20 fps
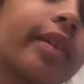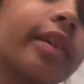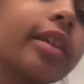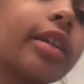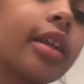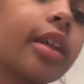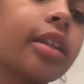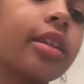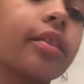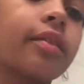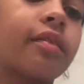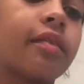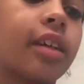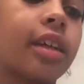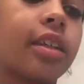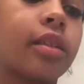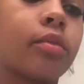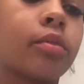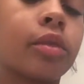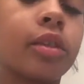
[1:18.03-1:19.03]
wrote tons of
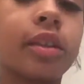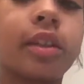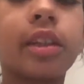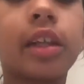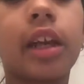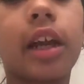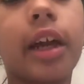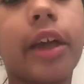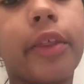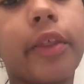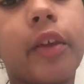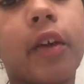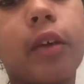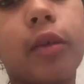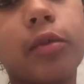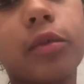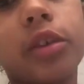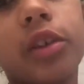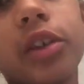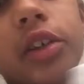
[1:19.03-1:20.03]
nice words that I
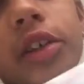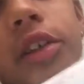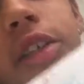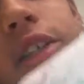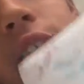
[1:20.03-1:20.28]
thought were